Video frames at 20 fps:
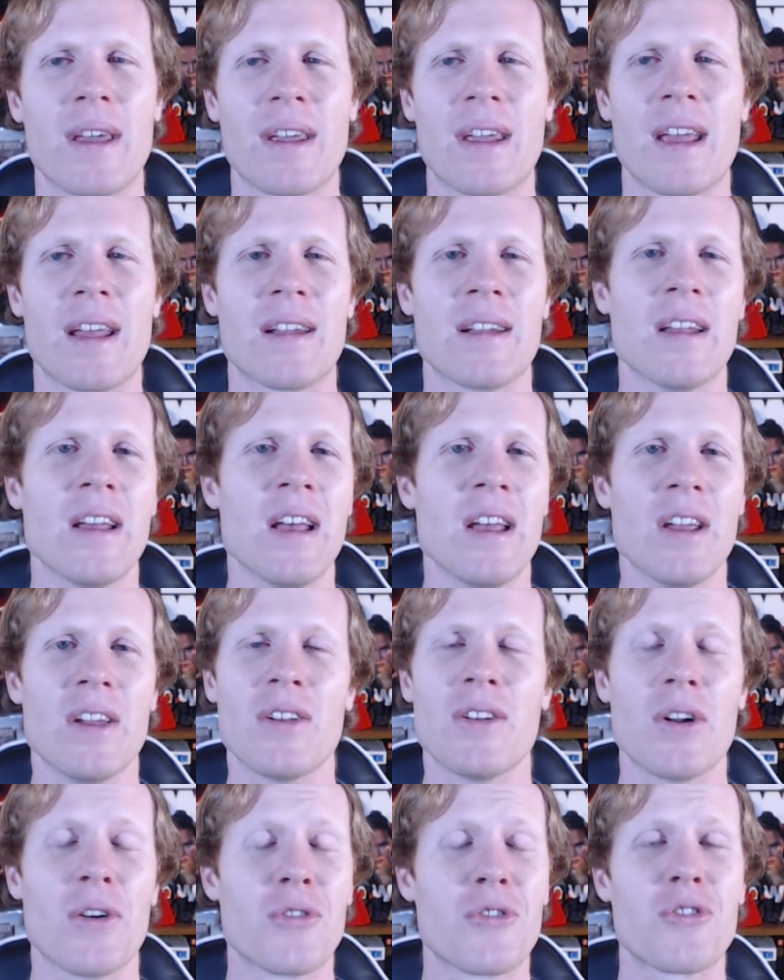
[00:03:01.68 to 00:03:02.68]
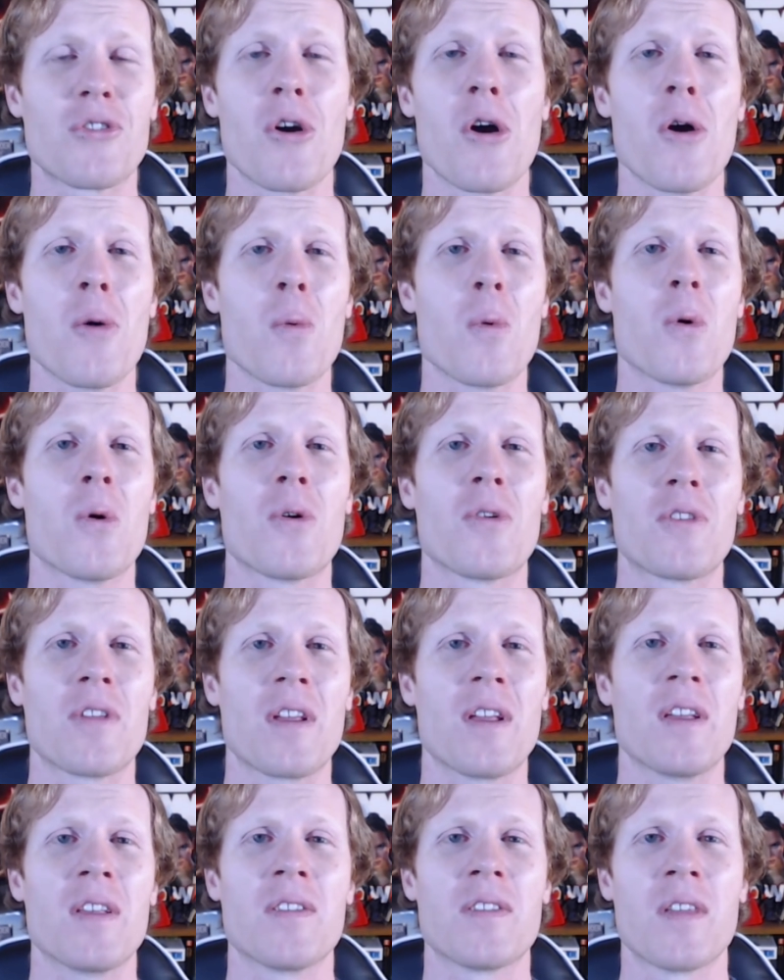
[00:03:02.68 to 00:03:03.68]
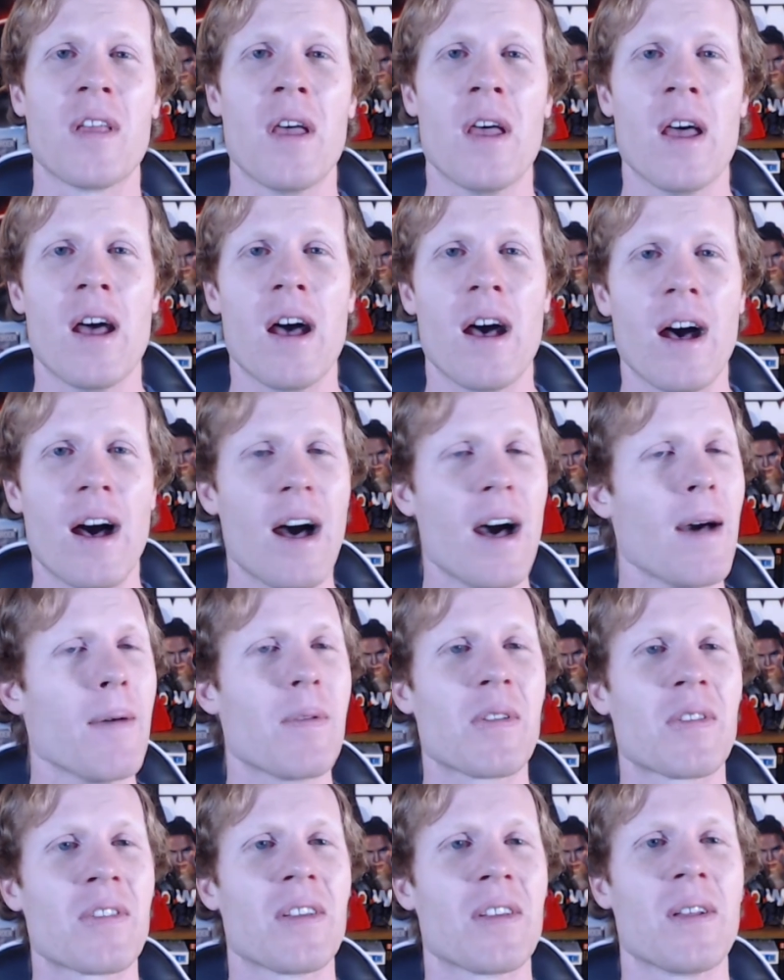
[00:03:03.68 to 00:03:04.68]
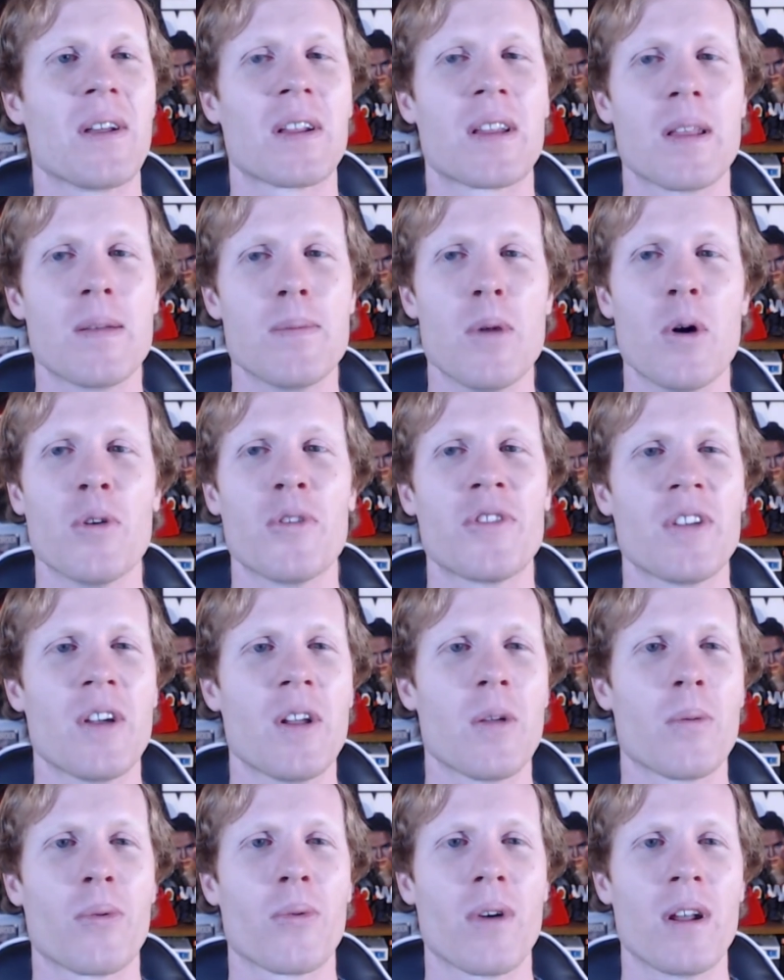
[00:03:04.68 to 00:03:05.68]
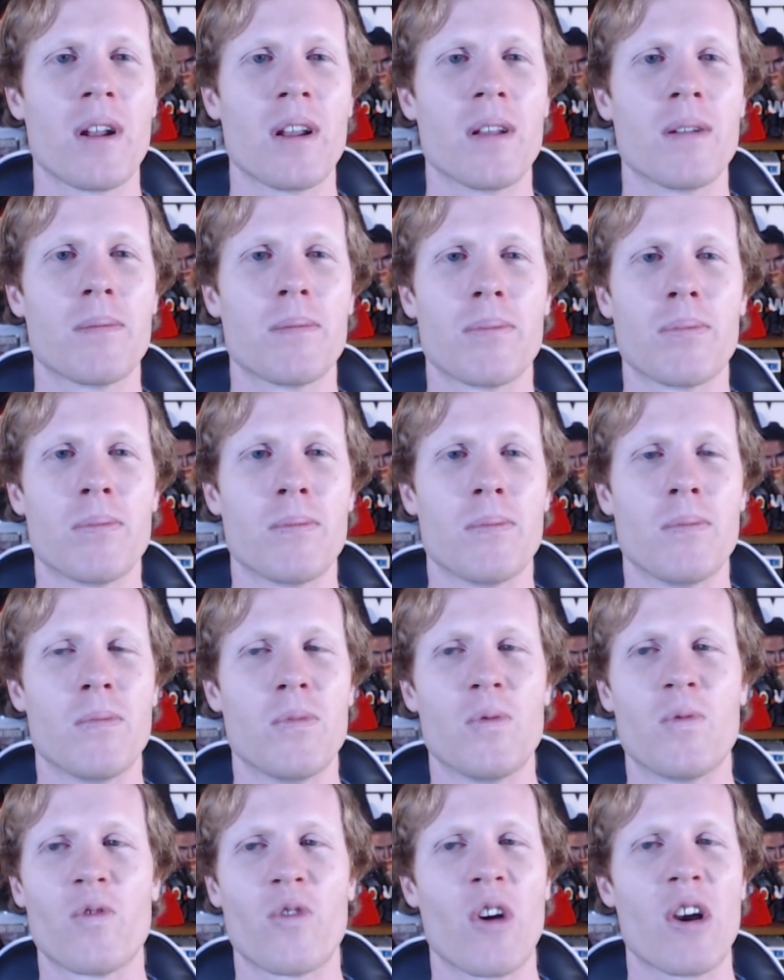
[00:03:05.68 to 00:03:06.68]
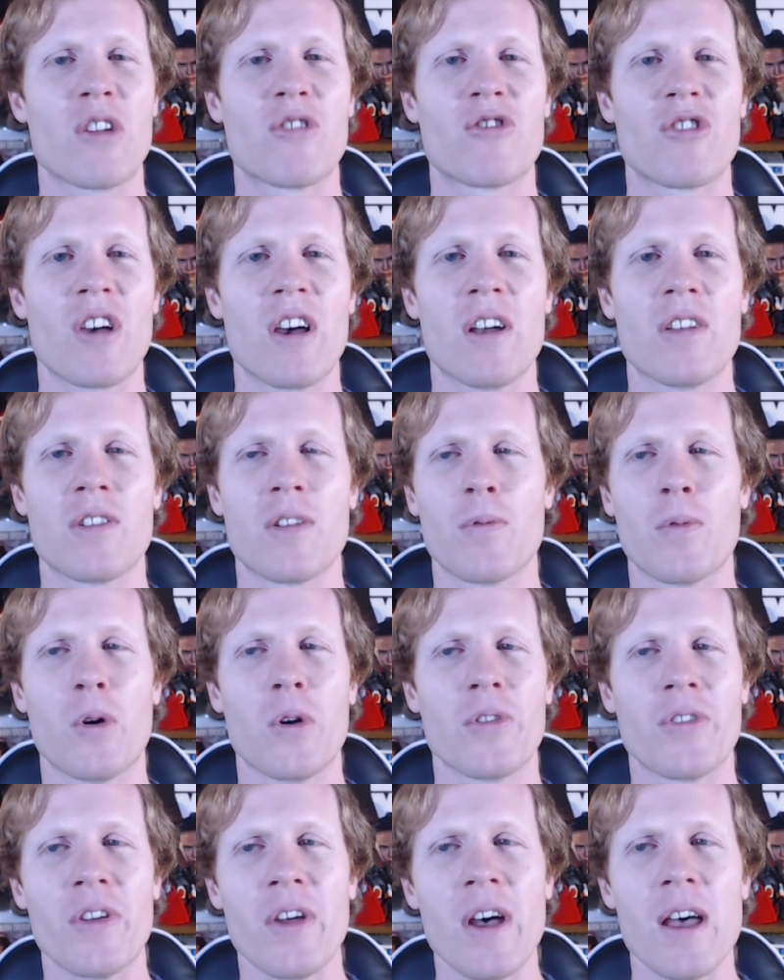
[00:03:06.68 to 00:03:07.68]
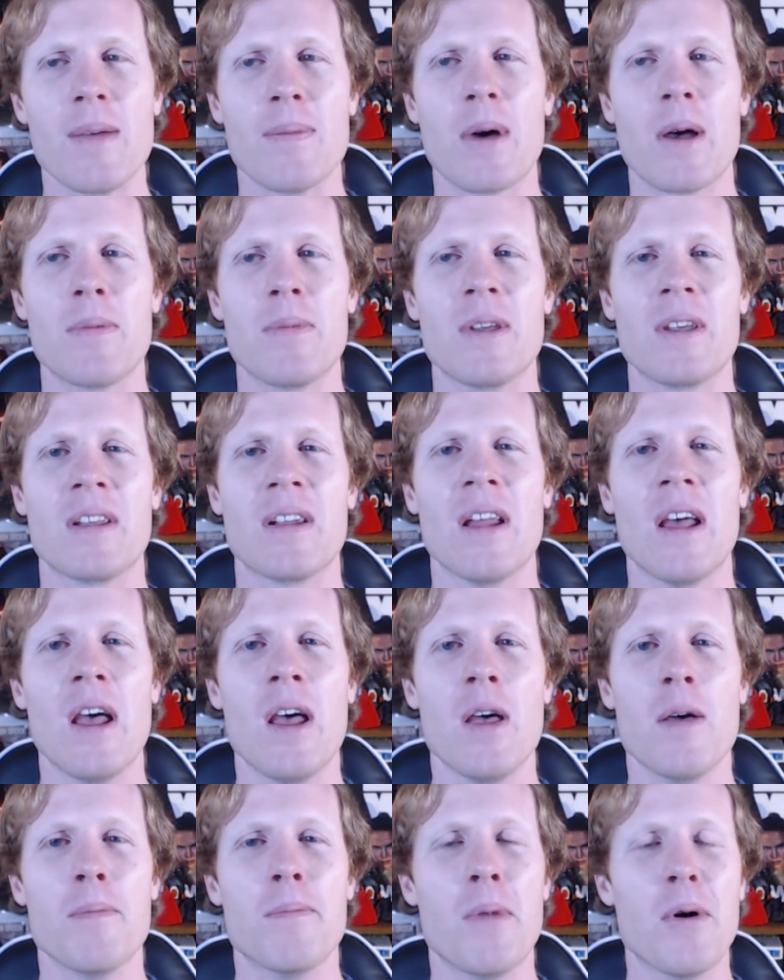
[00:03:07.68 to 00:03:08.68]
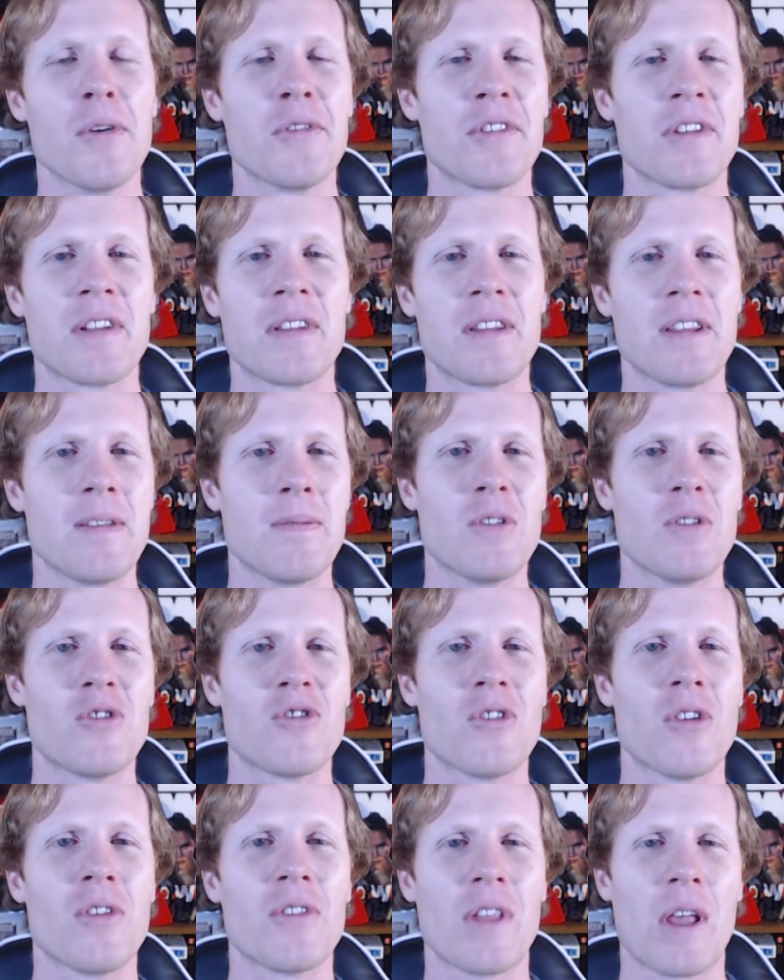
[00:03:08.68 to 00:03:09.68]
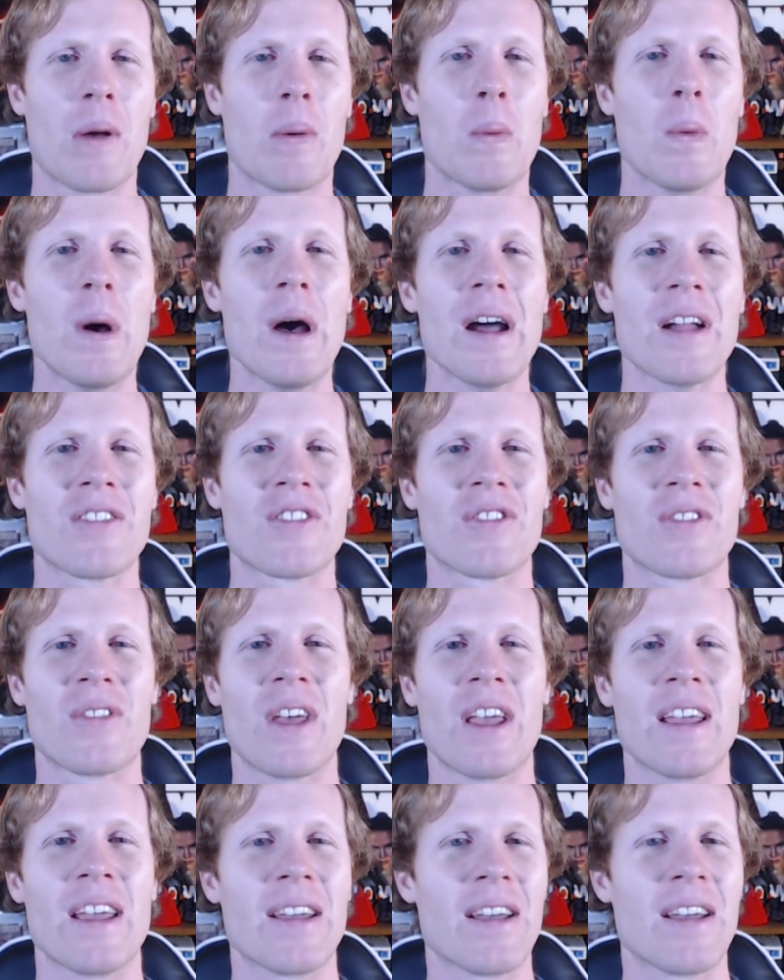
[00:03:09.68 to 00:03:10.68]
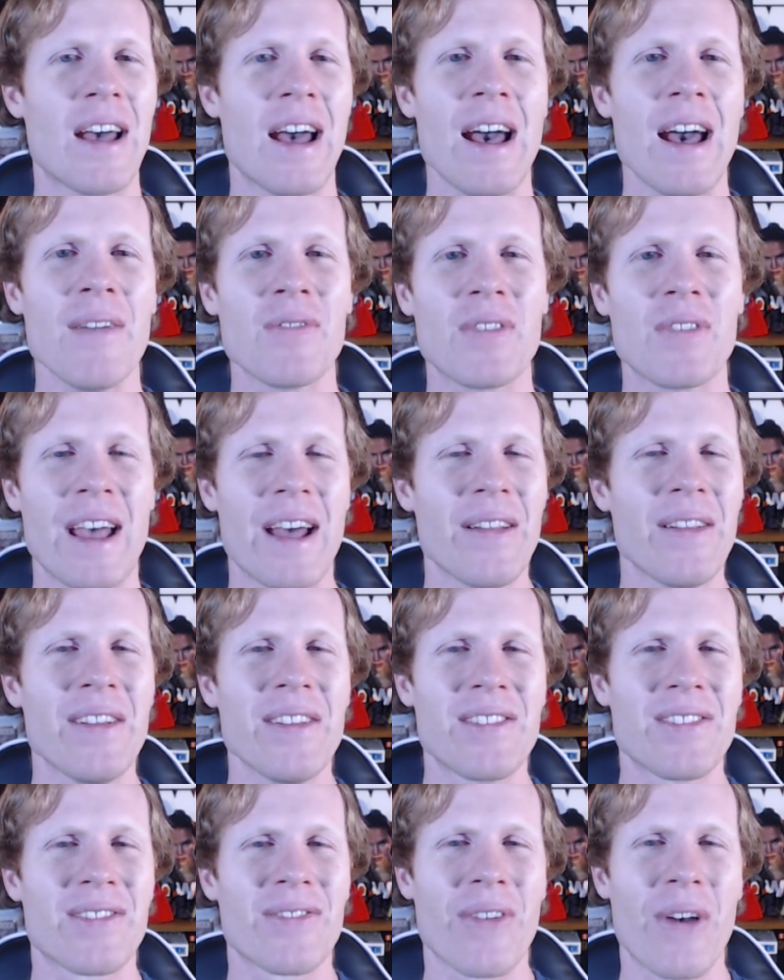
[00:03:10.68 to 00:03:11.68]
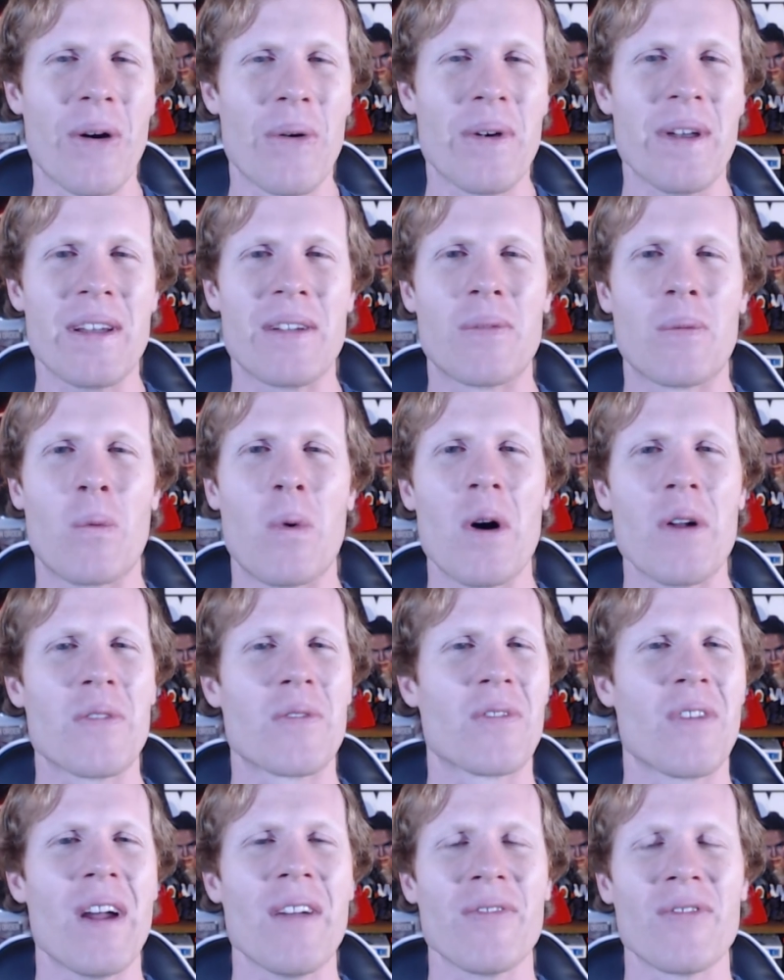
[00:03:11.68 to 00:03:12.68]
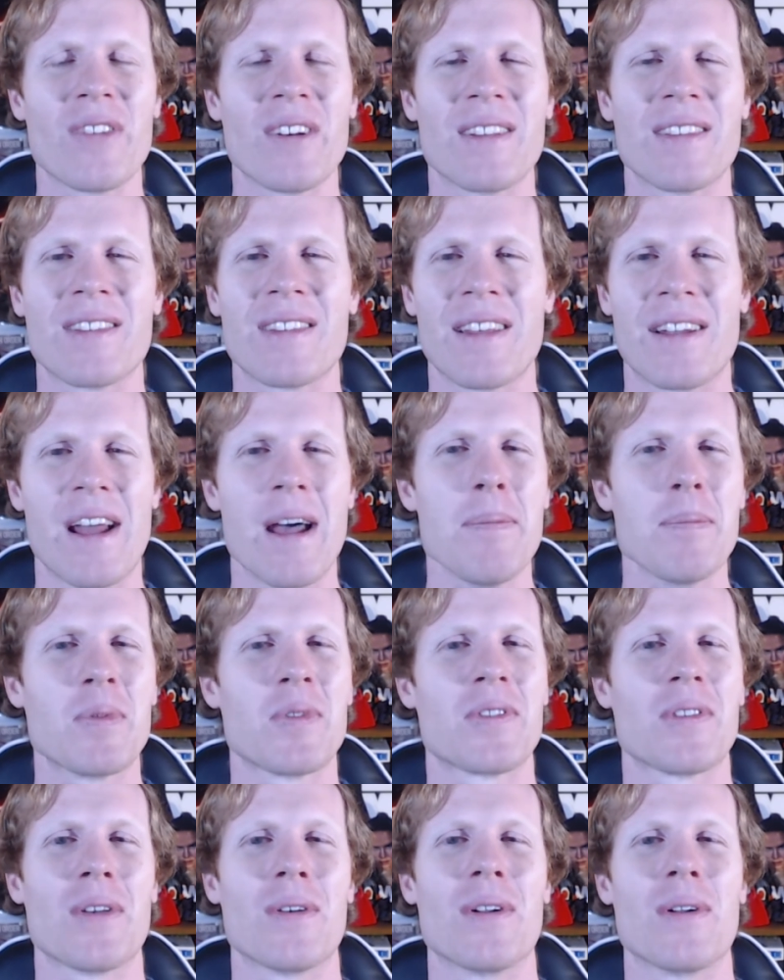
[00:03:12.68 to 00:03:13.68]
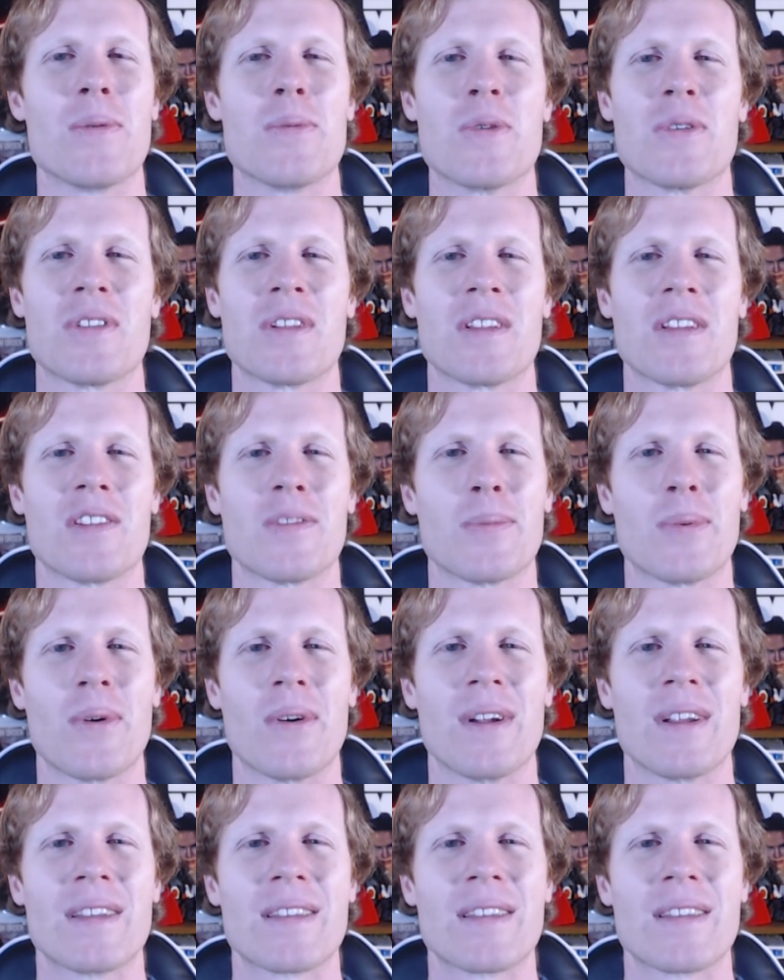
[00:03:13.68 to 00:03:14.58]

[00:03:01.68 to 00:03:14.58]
And you know, Star Wars is obviously like the most celebrated franchise of all time. I mean, most of the TV shows I watch, they have to at least throw in one reference an episode almost at this point.